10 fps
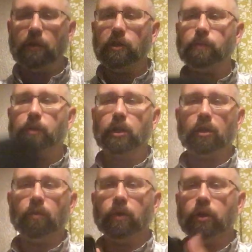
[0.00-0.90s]
This
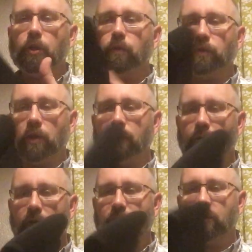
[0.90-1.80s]
particular one goes on
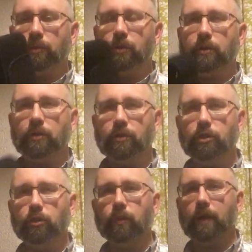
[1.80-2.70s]
very similar
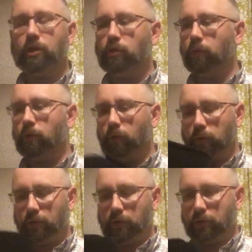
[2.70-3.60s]
to a shoulder
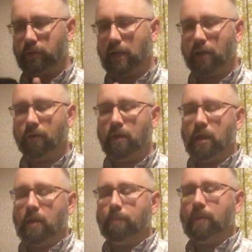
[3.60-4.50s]
holster style,
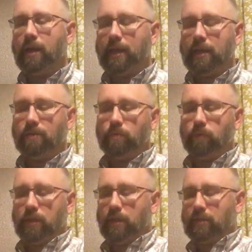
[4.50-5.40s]
but with the